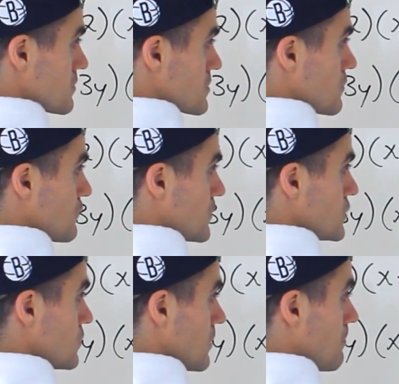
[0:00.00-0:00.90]
So if we
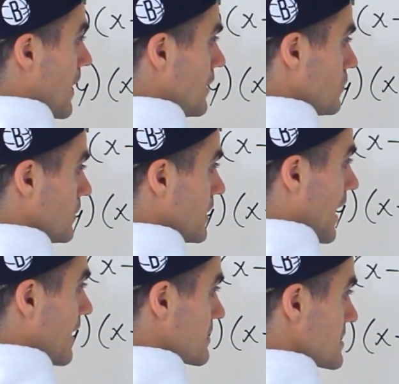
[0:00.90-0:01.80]
do it manually,
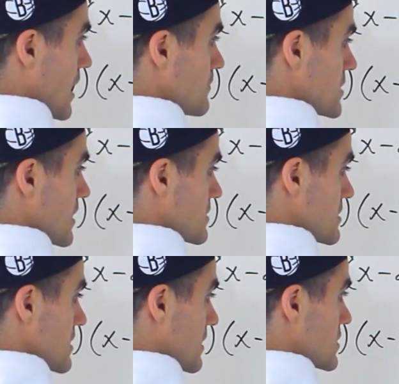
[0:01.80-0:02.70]
x times x
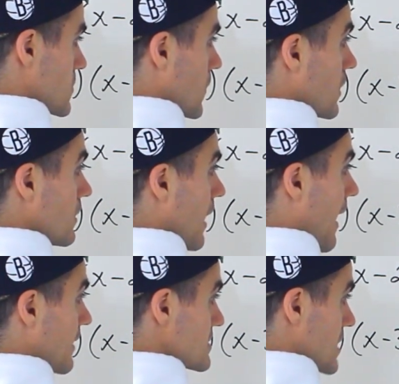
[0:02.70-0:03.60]
is x squared,
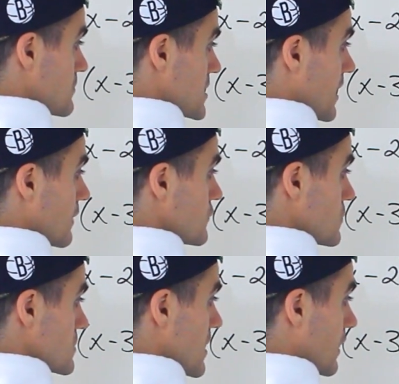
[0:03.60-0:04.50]
x times negative
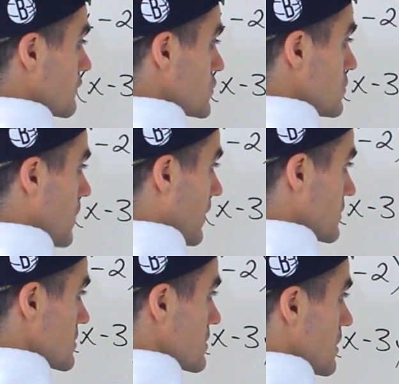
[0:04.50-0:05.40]
2 is negative
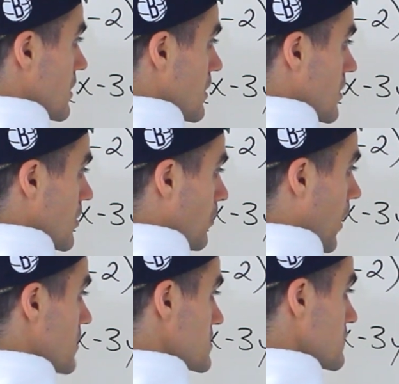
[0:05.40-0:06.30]
2x,
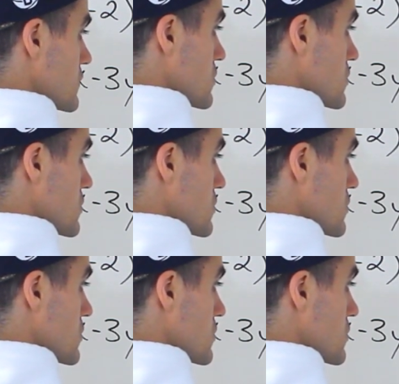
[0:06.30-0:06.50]
positive